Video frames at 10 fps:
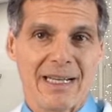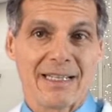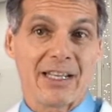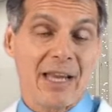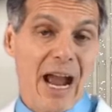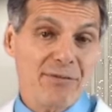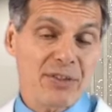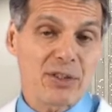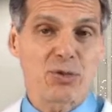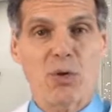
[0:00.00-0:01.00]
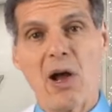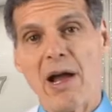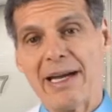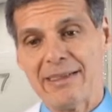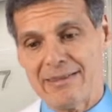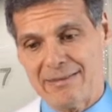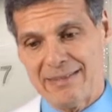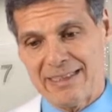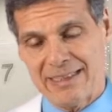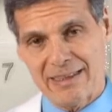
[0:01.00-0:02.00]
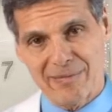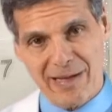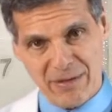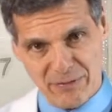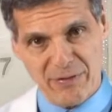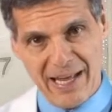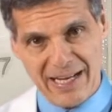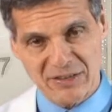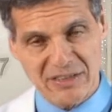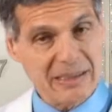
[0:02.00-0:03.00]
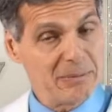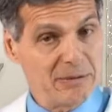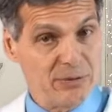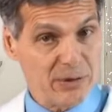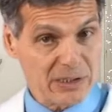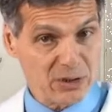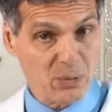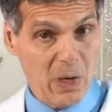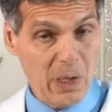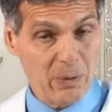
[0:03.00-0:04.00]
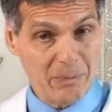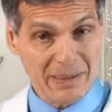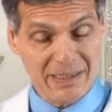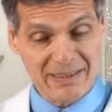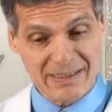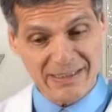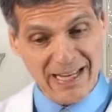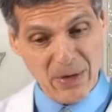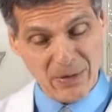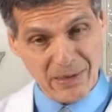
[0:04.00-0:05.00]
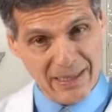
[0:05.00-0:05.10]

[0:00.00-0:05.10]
Now, you have to grind the ground flaxseed up before you swallow it because the outer